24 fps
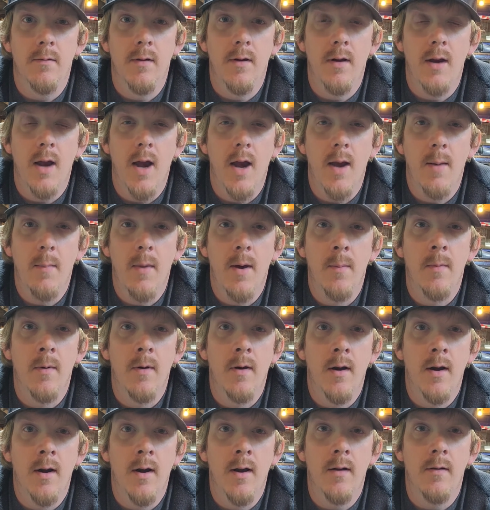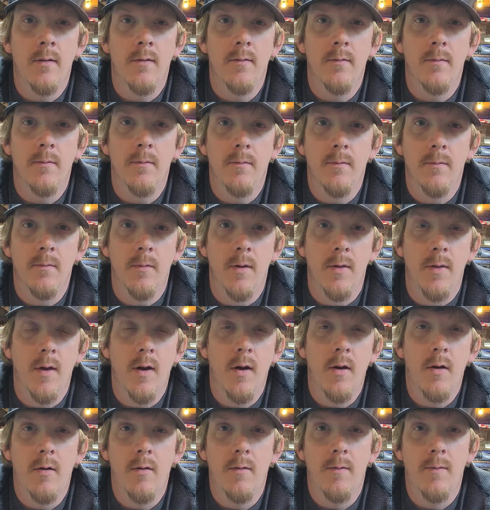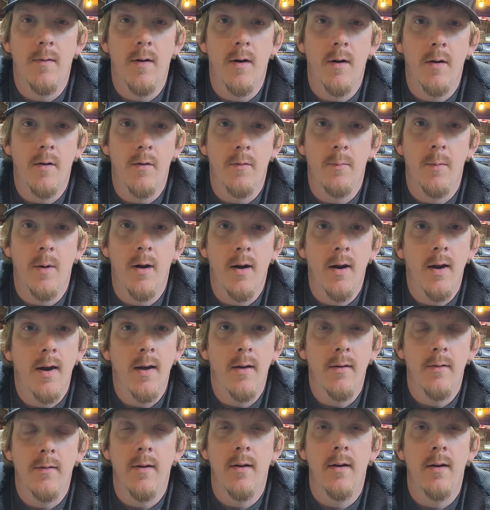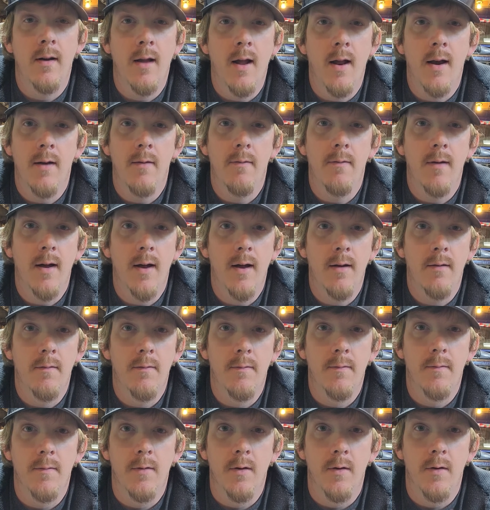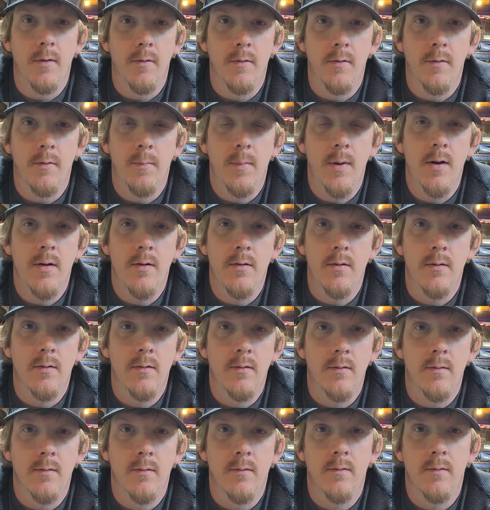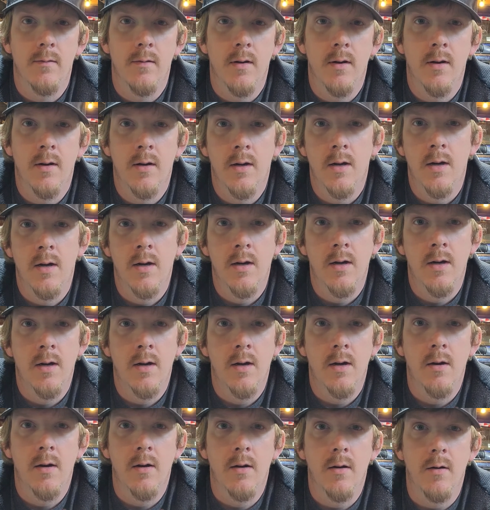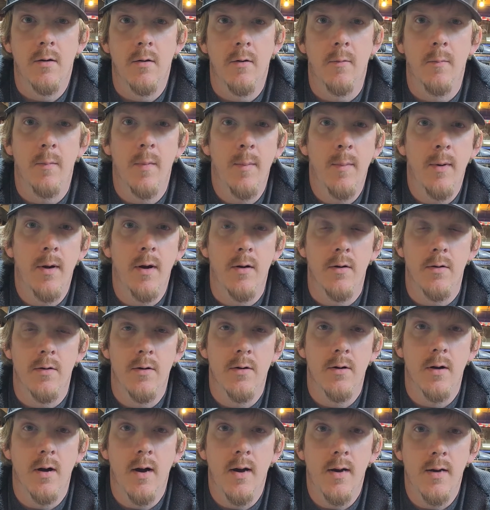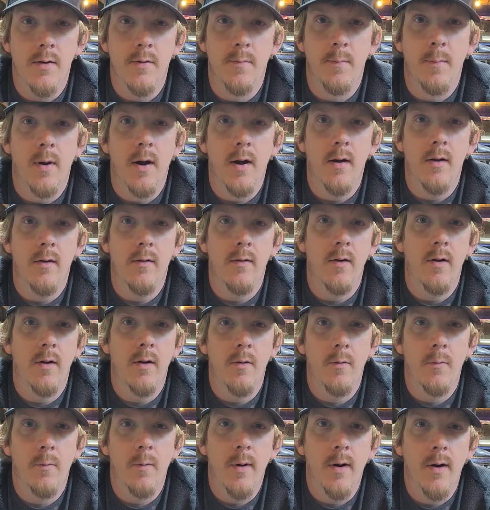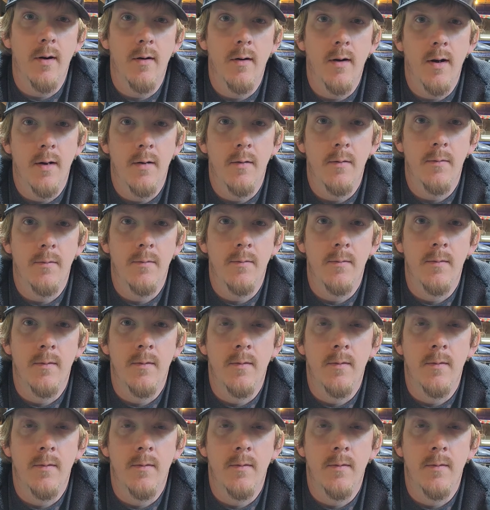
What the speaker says: K member in it with all Fox Body SN95 front suspension. Going to be putting strange brakes all the way around.